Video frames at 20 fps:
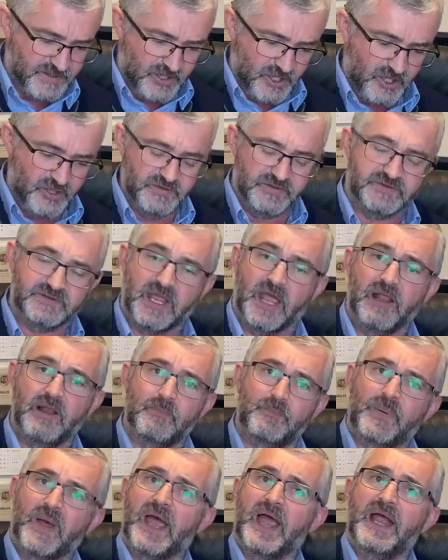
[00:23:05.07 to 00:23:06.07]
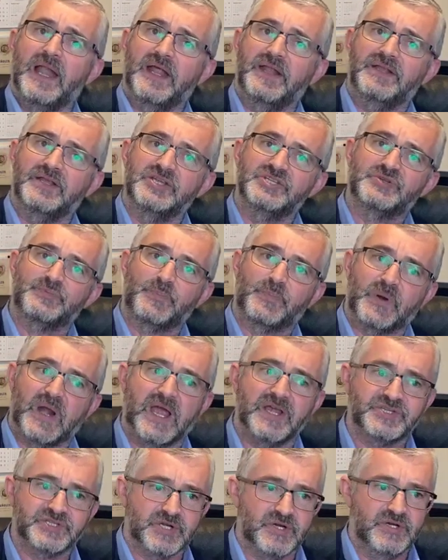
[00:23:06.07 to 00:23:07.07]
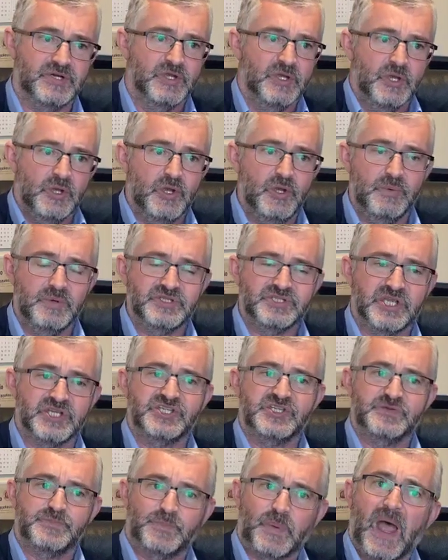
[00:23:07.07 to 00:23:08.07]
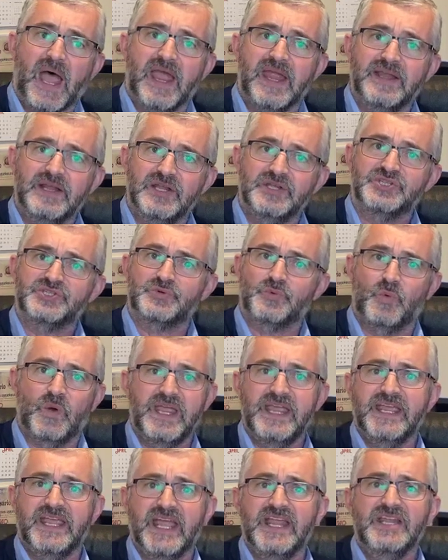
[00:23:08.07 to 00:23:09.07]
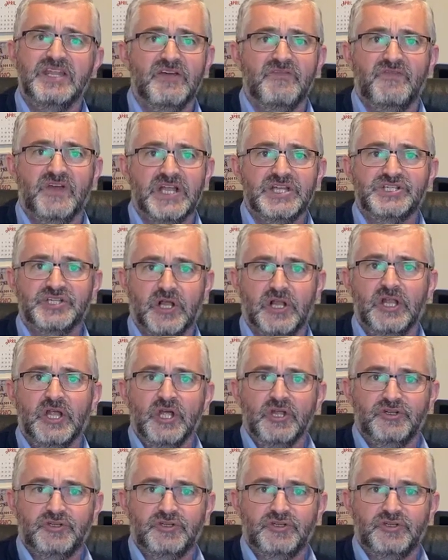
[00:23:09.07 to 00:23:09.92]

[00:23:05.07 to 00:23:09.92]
until Pilate is pressured, who was a spineless, weak individual,